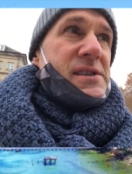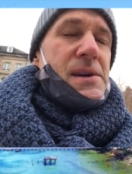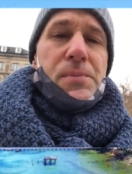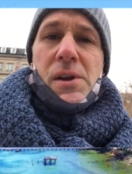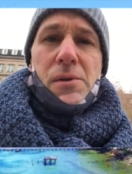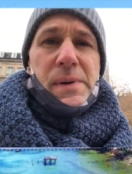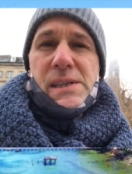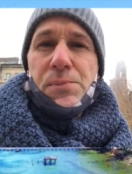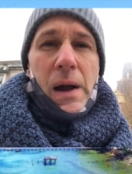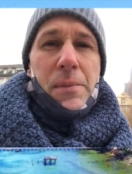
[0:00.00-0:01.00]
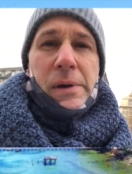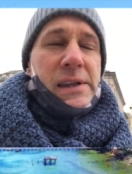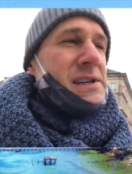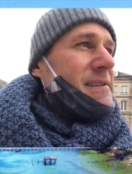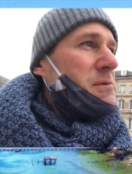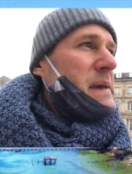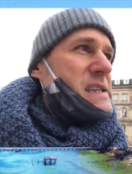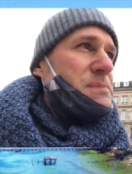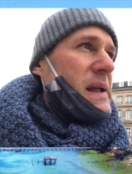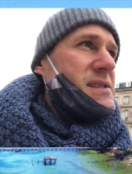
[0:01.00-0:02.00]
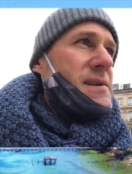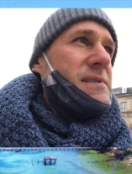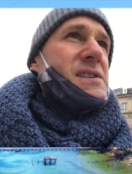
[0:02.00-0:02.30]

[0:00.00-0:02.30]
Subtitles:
Simple little piece of property. Doesn't have to be expensive.